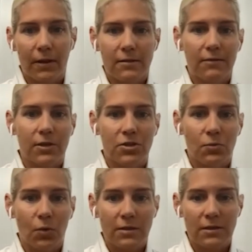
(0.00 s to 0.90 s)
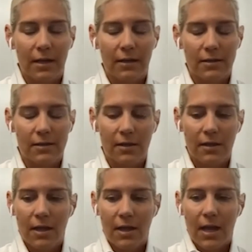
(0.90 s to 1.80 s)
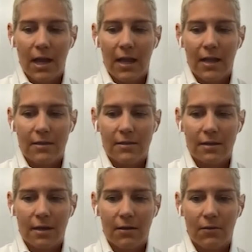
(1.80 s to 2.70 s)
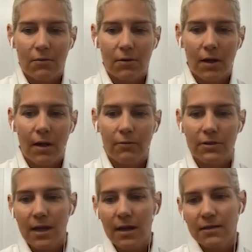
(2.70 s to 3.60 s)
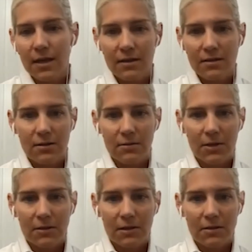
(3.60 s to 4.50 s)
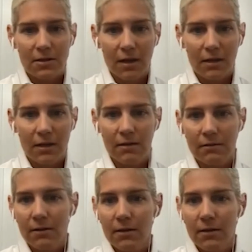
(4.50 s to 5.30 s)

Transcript: Division I tennis. And so I was at a tennis tournament in Kentucky.